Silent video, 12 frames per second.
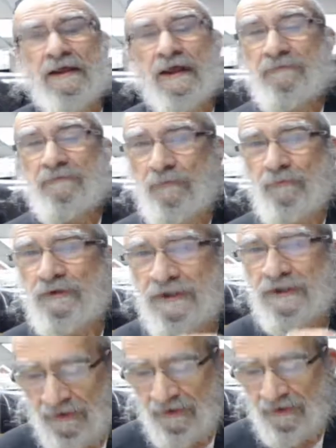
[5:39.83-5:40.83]
And they
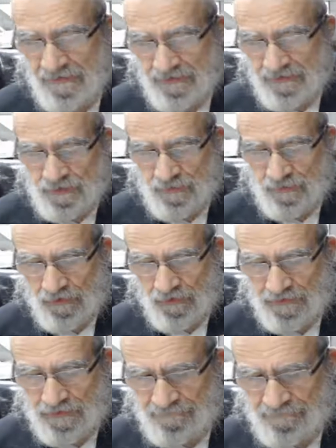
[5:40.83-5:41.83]
pointed out these words